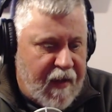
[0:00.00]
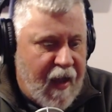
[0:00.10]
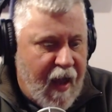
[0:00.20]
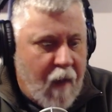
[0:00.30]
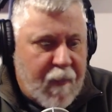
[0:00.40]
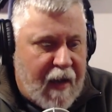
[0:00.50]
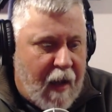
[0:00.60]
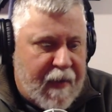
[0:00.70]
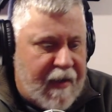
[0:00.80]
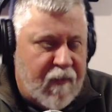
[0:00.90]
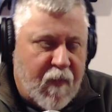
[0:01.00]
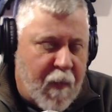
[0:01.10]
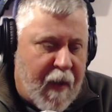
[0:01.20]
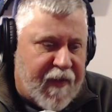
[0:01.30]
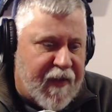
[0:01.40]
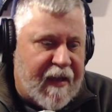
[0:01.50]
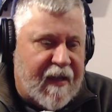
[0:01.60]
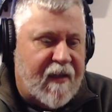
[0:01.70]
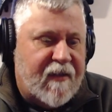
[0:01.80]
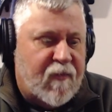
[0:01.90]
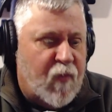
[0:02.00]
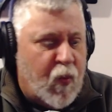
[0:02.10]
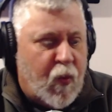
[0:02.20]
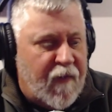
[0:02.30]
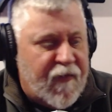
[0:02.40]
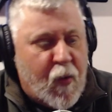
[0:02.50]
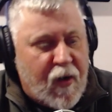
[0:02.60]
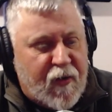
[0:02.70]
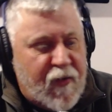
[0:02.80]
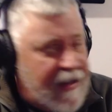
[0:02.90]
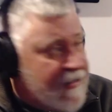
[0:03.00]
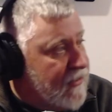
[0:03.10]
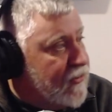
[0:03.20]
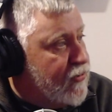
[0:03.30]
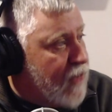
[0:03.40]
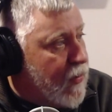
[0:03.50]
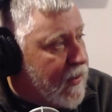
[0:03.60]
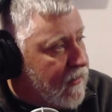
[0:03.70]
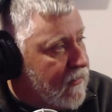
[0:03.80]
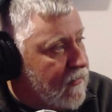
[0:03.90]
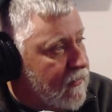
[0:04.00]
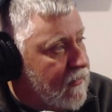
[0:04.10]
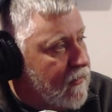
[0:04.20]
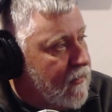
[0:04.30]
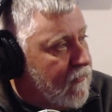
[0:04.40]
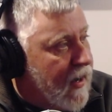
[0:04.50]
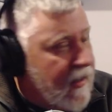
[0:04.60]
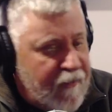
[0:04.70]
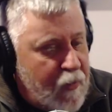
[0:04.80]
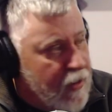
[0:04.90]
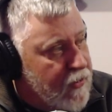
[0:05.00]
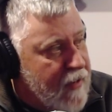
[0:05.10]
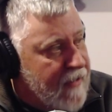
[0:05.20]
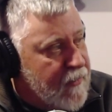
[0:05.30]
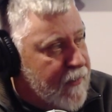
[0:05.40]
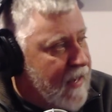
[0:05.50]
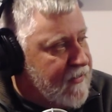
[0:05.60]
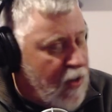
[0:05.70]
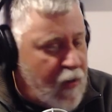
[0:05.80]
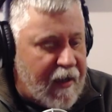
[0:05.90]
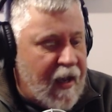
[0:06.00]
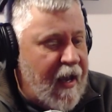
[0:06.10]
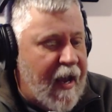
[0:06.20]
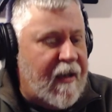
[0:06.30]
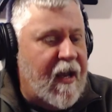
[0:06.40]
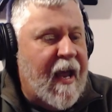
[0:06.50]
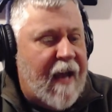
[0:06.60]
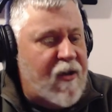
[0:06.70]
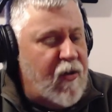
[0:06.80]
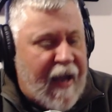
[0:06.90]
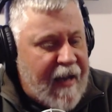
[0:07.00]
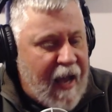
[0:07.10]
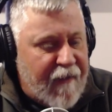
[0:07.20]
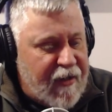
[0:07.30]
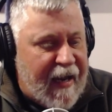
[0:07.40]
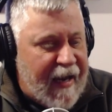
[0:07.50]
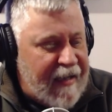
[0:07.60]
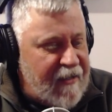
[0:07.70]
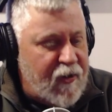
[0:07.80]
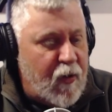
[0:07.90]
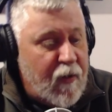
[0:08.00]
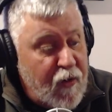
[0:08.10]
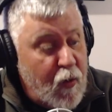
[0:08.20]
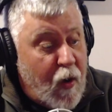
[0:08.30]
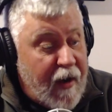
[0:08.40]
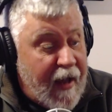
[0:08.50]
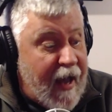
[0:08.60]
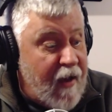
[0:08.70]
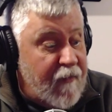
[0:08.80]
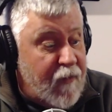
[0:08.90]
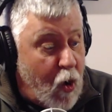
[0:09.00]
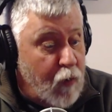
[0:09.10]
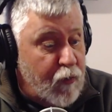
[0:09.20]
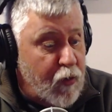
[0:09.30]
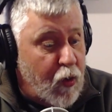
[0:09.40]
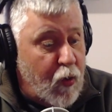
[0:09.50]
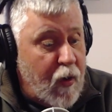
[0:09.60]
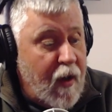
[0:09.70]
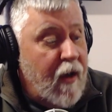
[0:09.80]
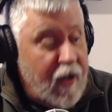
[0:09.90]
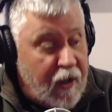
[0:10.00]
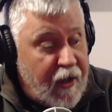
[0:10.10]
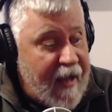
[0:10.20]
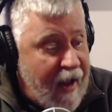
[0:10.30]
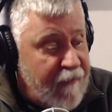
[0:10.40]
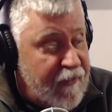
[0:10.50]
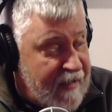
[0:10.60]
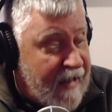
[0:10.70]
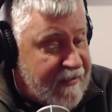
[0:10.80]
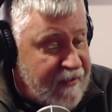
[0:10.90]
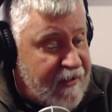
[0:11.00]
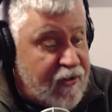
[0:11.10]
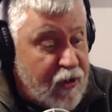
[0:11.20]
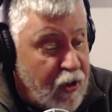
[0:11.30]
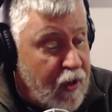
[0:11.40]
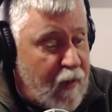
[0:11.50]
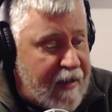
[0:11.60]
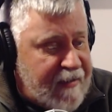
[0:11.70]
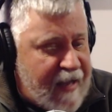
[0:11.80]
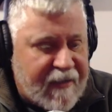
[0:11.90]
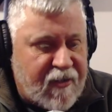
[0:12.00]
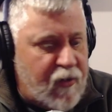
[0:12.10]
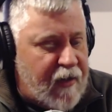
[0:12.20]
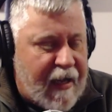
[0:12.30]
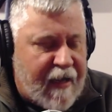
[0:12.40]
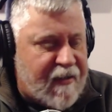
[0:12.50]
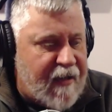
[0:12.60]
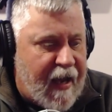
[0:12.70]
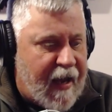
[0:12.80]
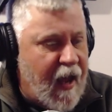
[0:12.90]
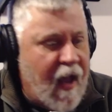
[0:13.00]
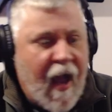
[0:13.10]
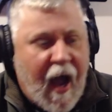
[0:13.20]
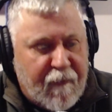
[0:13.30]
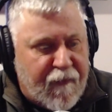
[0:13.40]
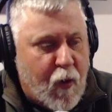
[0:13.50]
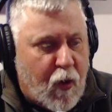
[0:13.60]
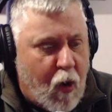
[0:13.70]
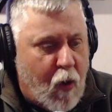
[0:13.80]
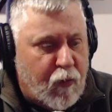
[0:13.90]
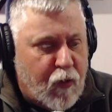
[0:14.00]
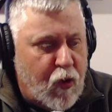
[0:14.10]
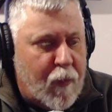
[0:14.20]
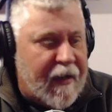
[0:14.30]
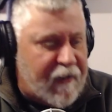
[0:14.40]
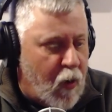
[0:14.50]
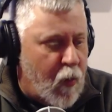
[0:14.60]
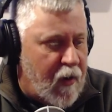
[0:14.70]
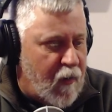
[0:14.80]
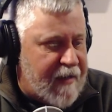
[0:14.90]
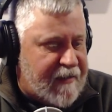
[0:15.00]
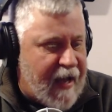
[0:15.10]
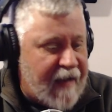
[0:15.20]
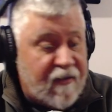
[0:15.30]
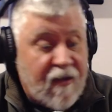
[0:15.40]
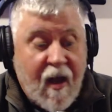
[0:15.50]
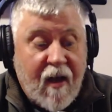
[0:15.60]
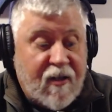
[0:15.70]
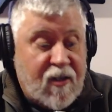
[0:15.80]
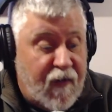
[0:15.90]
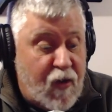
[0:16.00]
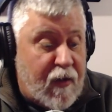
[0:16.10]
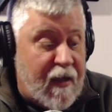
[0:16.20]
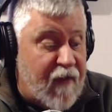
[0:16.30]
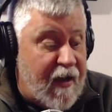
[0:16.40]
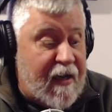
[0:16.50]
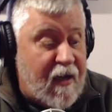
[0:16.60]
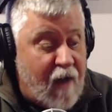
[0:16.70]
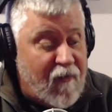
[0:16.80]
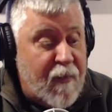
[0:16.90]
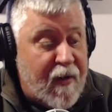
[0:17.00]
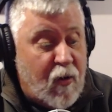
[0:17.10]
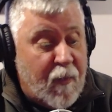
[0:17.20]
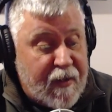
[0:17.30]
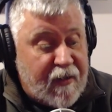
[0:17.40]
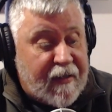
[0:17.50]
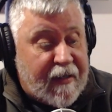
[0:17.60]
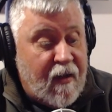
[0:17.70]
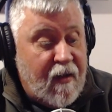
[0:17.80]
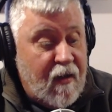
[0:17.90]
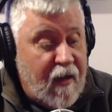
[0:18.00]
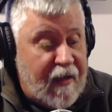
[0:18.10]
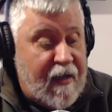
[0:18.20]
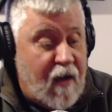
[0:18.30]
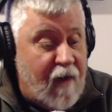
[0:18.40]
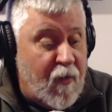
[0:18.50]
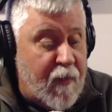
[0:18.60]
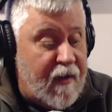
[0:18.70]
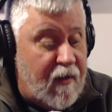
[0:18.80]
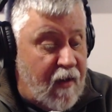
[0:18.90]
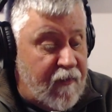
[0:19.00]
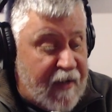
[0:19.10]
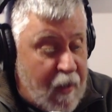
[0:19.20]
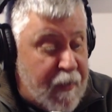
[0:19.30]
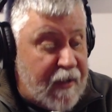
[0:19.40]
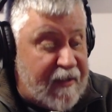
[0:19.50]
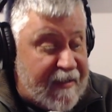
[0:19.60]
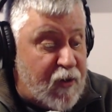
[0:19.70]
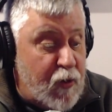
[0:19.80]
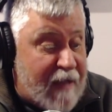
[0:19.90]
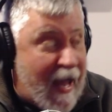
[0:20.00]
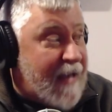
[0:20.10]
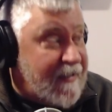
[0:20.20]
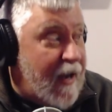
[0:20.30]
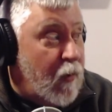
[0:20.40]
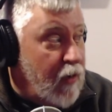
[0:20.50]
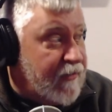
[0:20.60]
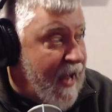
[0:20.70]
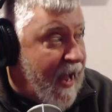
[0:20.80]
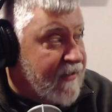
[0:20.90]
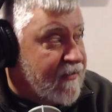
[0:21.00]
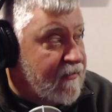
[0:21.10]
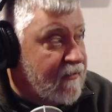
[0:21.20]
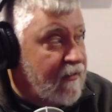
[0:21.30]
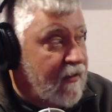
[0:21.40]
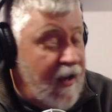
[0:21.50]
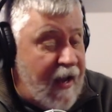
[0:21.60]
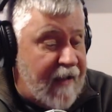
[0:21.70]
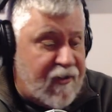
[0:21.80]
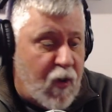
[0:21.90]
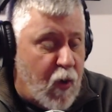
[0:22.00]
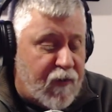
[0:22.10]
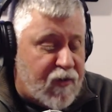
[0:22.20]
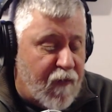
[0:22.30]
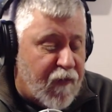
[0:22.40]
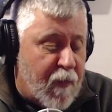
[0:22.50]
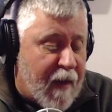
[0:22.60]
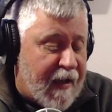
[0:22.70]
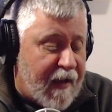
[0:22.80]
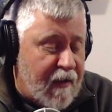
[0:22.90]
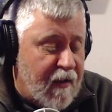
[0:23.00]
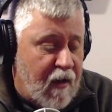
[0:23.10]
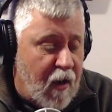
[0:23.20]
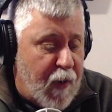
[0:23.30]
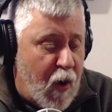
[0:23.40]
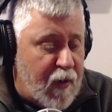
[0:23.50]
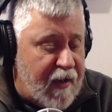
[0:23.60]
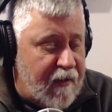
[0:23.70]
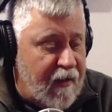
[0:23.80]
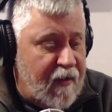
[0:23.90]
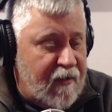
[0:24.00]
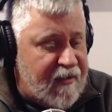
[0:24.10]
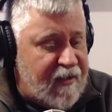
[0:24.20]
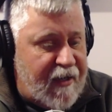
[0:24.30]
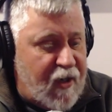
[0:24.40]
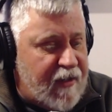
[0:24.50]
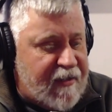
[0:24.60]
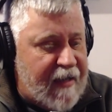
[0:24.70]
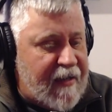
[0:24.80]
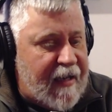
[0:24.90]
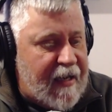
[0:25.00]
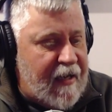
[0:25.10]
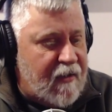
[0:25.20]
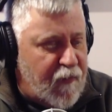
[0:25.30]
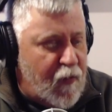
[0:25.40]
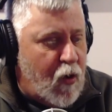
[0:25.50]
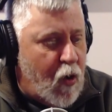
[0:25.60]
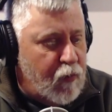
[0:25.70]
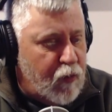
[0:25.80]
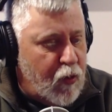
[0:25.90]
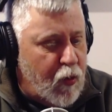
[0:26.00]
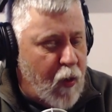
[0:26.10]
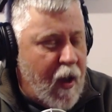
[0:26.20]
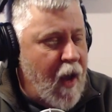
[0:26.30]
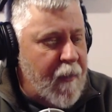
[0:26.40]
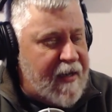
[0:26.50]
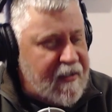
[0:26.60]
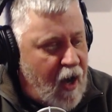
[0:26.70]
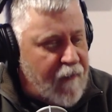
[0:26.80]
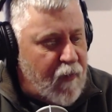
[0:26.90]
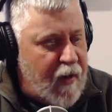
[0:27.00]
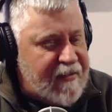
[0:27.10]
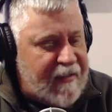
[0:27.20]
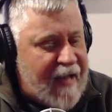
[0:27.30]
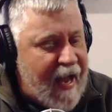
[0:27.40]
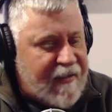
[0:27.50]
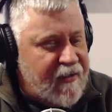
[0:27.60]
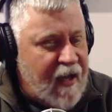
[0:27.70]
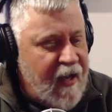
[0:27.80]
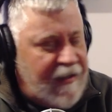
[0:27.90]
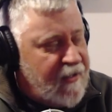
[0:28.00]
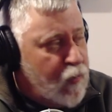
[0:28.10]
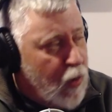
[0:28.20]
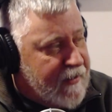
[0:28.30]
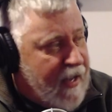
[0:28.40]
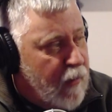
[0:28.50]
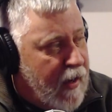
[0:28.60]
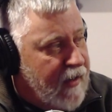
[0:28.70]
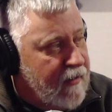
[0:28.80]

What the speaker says: Yeah, but I mean, my thing is, if you want to do that, then do zoning. Right. If you want to do that, then pass zoning. Okay. And you can't have your cake and eat it too. If you want to have the home rule, you're going to have the taxation. You're going to raise taxes. You can't say I'm for home rule, but I don't want to raise taxes, because if you give any governmental ability, any government the ability to tax, they will tax. And so for my opponent to sit here and say that he is for home rule, but he's not for raising taxes, it doesn't work that way.